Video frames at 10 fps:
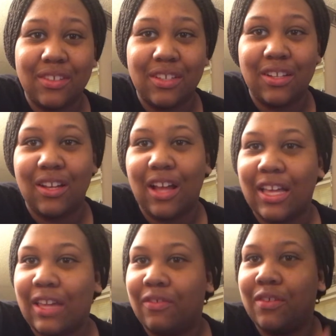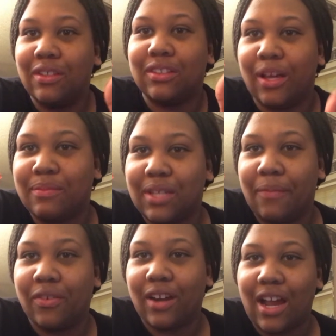You know, I give you a thumbs
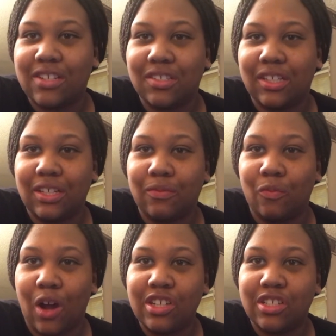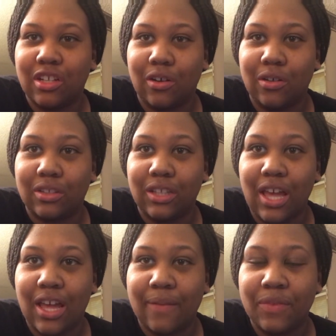up for actually watching the whole
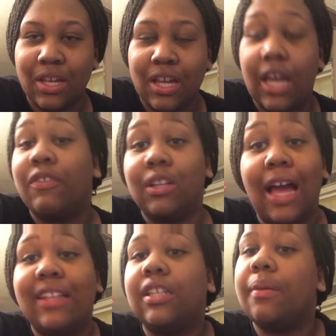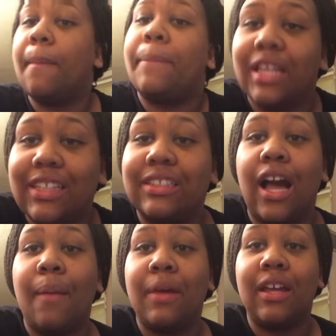thing. If you liked it, please
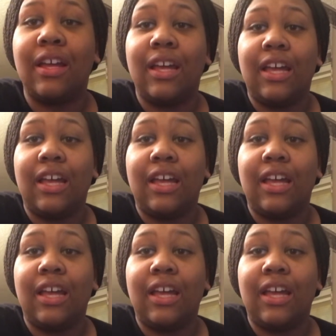comment.